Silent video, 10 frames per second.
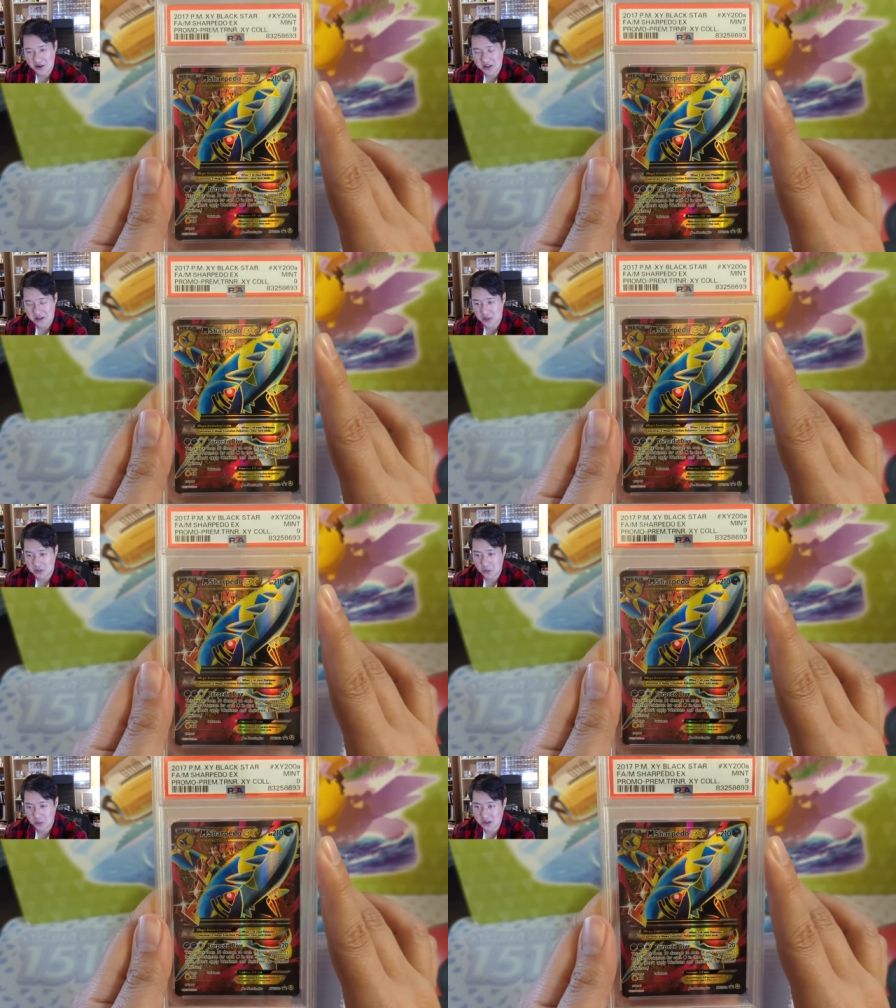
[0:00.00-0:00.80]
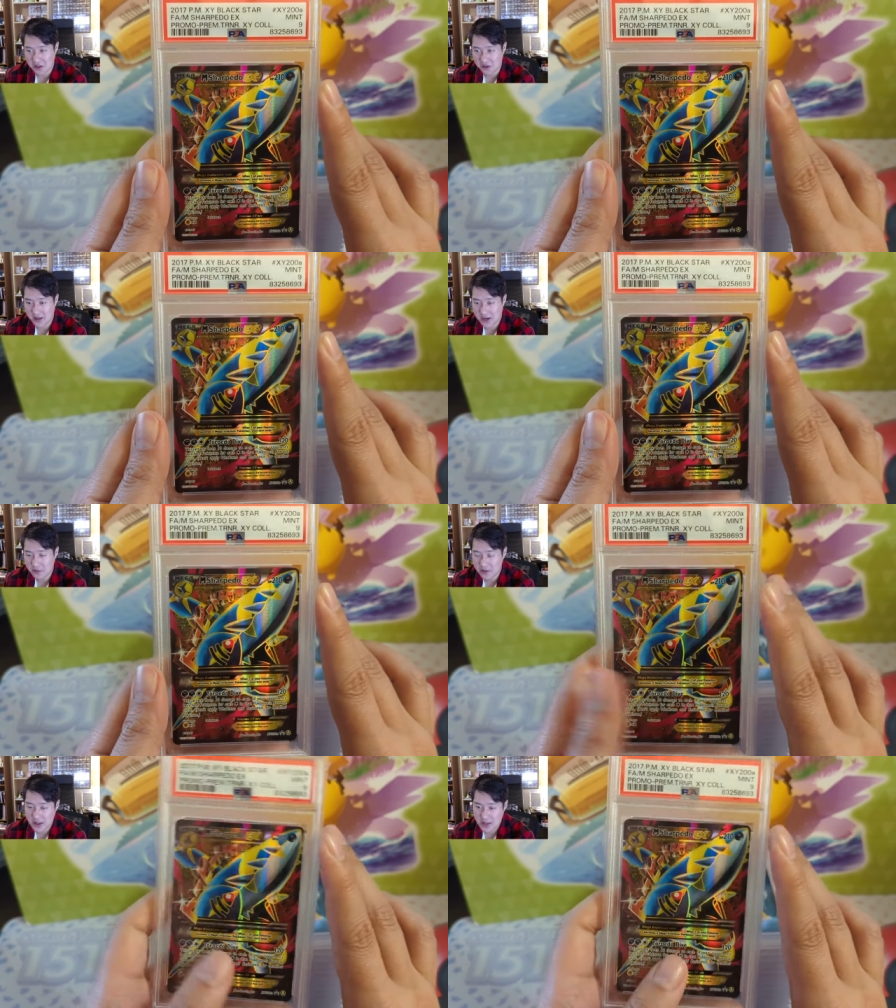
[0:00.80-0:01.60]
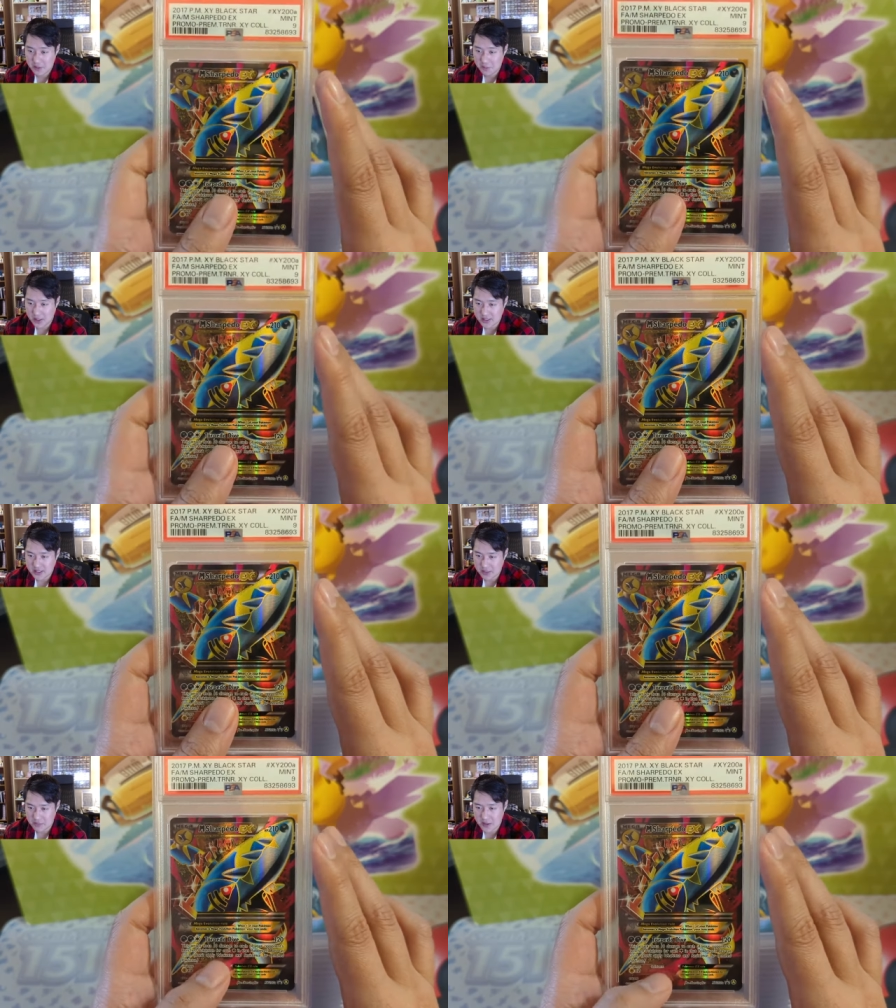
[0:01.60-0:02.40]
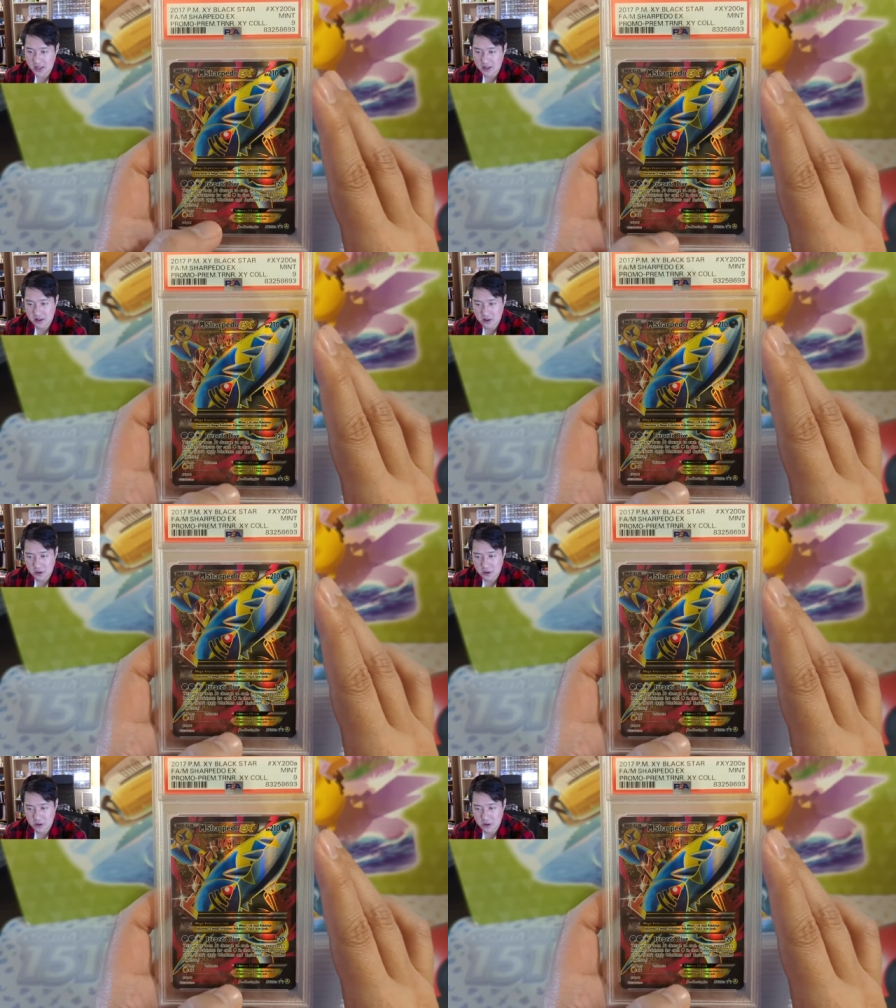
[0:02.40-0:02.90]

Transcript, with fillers: it's much more subtle now, but um, not the